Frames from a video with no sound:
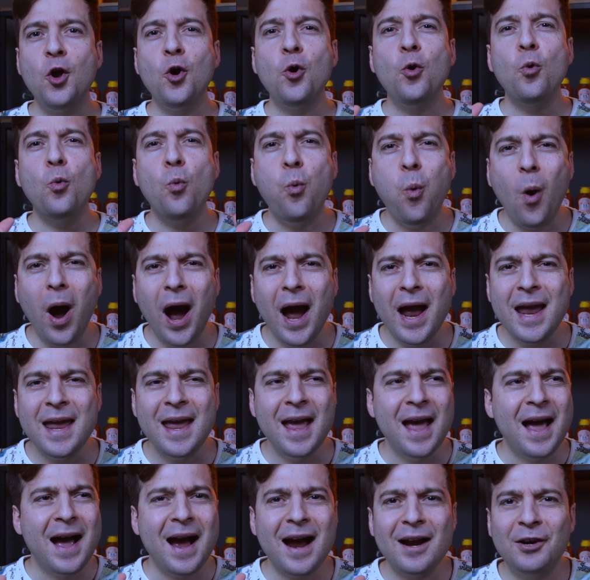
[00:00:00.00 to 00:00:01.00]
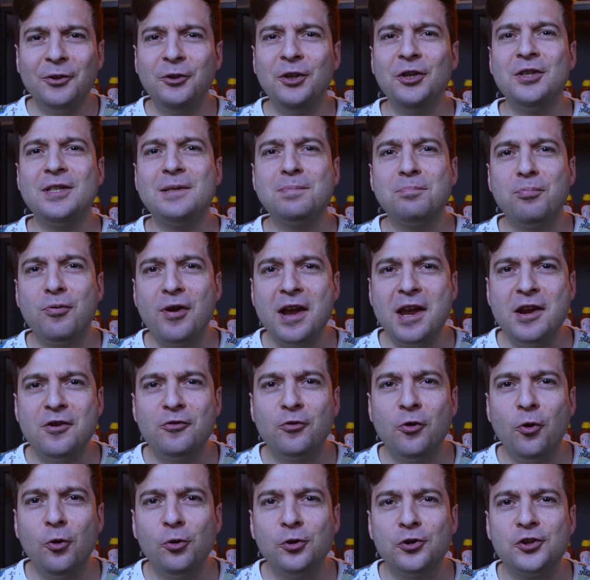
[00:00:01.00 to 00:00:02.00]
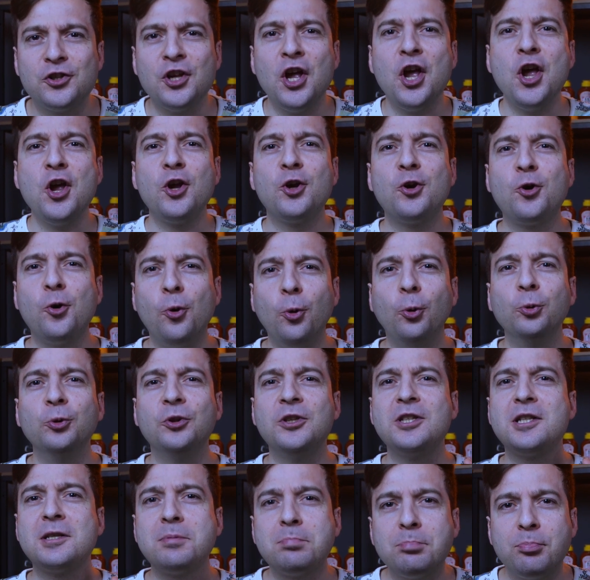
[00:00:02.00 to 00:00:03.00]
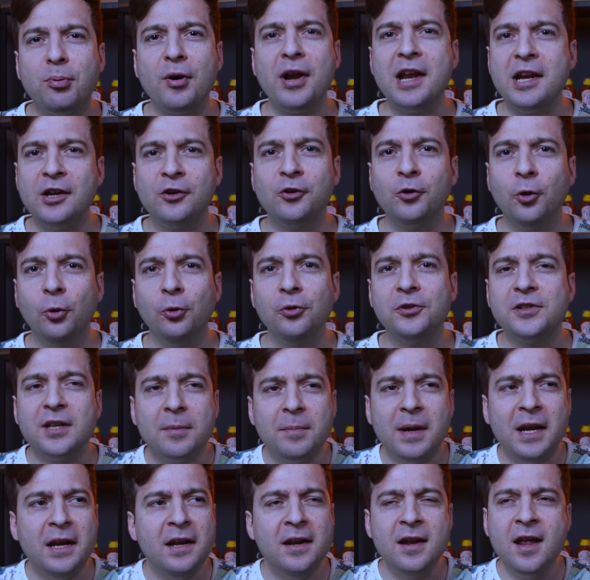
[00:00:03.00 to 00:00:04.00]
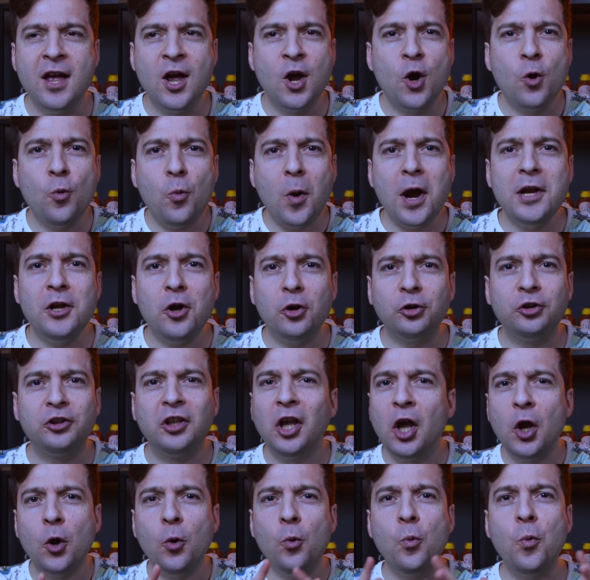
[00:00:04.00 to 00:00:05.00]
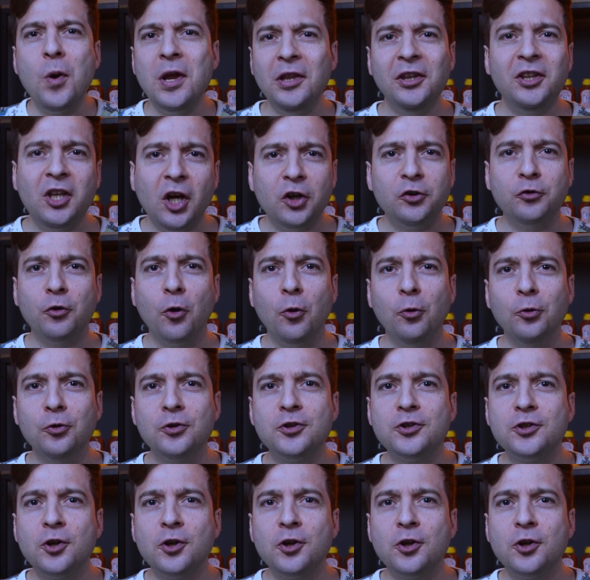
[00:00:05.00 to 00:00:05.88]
Why are the spring rolls called spring rolls? I mean, why not winter rolls